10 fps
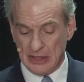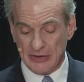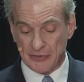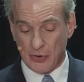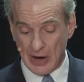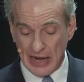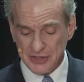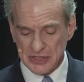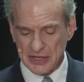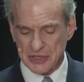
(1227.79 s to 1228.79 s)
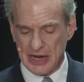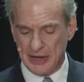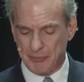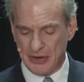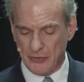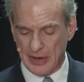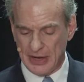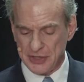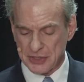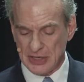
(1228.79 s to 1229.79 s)
If Christ has not been
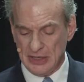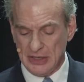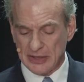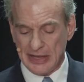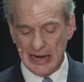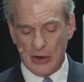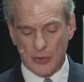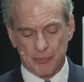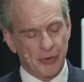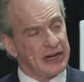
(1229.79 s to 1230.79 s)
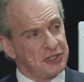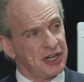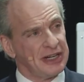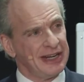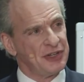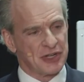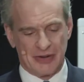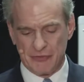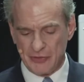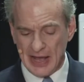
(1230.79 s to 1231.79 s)
raised, then our preaching is
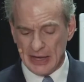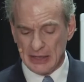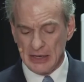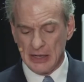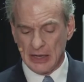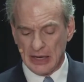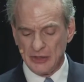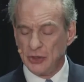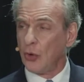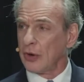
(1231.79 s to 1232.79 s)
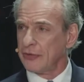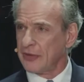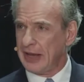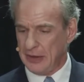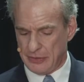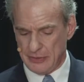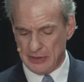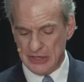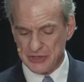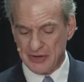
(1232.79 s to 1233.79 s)
in vain and your faith
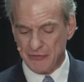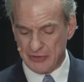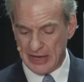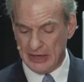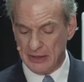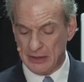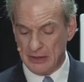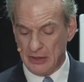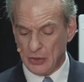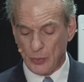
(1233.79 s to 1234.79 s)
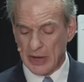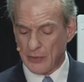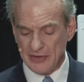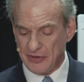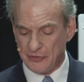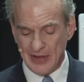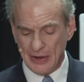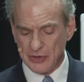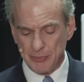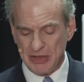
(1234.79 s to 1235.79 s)
is in vain. We are even
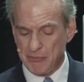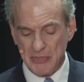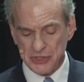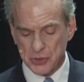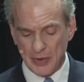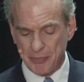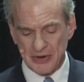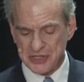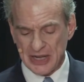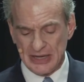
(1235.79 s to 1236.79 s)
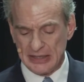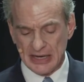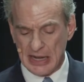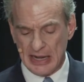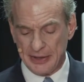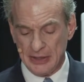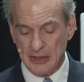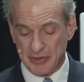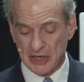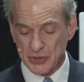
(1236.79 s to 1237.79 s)
found to be misrepresenting God
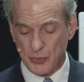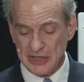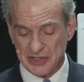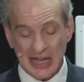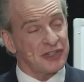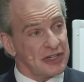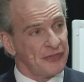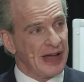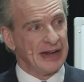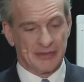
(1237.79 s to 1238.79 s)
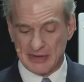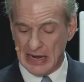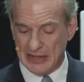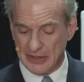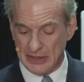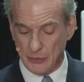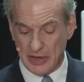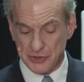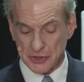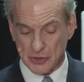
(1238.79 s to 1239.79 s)
because we testified of God that He
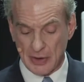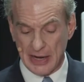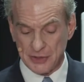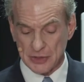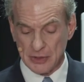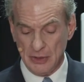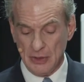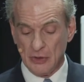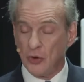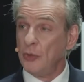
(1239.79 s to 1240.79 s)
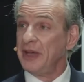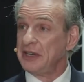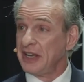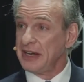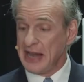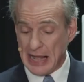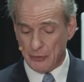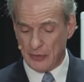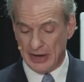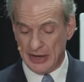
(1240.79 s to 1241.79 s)
raised Christ, whom He did
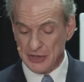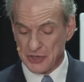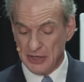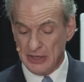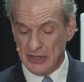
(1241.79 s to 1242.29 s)
not raise,